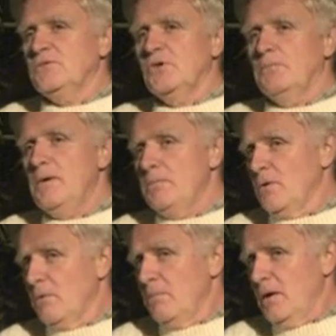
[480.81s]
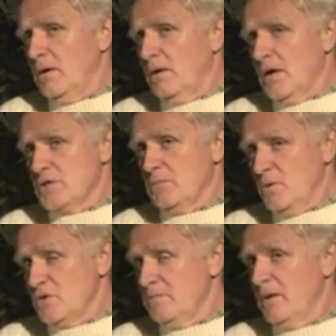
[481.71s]
so people are being
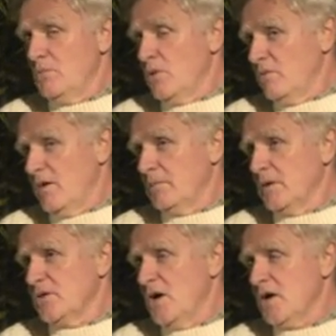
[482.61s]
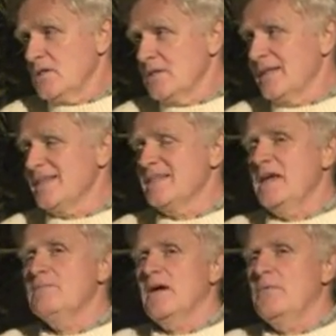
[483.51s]
exposed to many more environmental toxins. At the
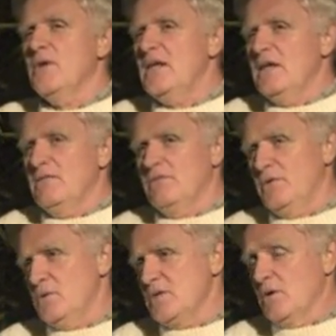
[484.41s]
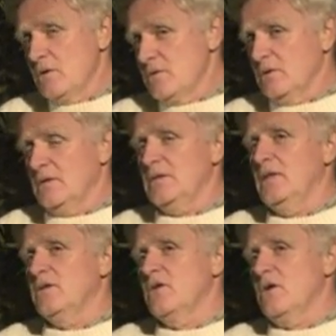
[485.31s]
same time, they're eating foods that also
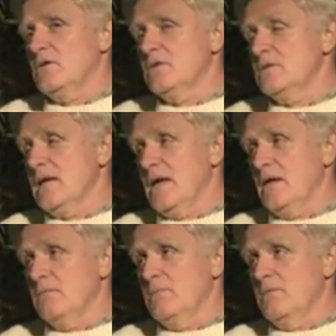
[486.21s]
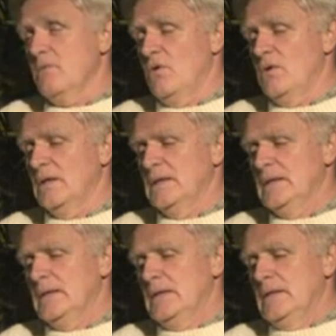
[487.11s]
contain the toxins and, above all,
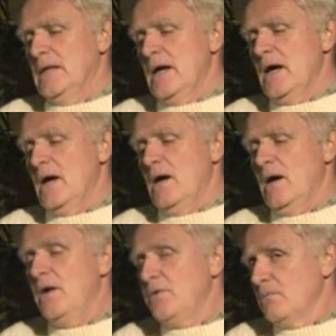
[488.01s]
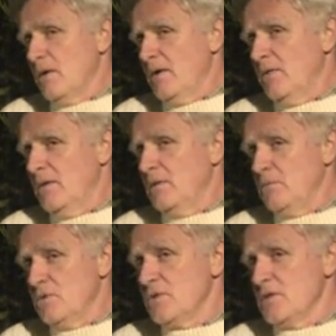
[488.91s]
undermine the
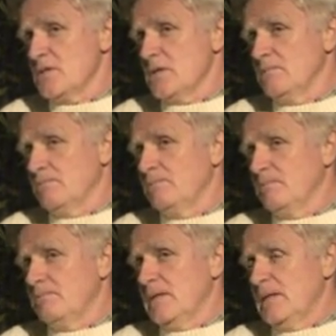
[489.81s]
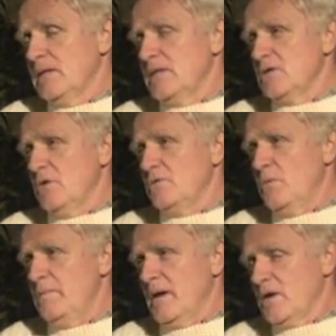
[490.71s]
immune system. So
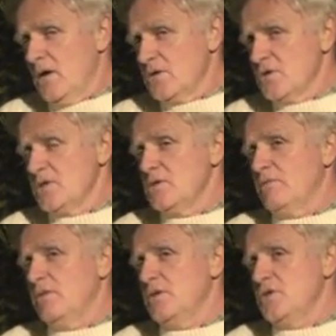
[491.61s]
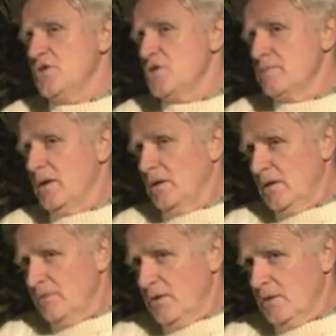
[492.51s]
we make conscious decisions about
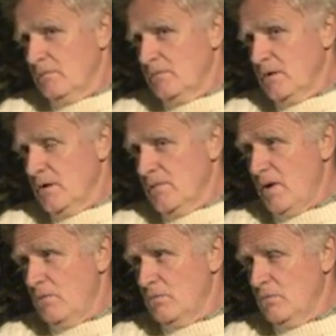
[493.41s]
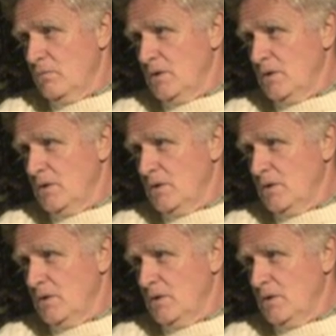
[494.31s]
living, about,